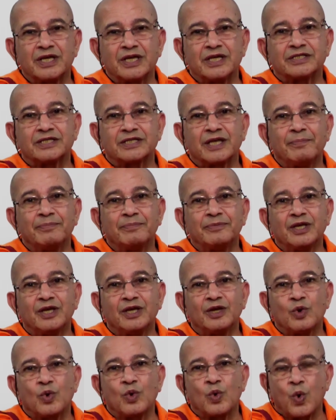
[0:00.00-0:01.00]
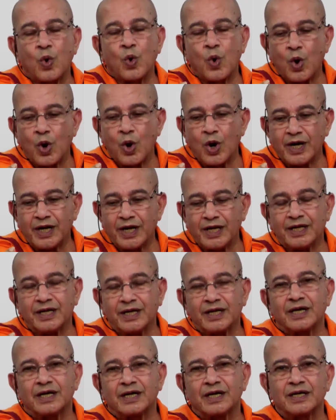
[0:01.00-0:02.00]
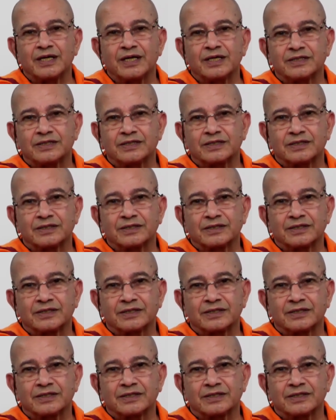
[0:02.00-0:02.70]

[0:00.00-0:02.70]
something holding us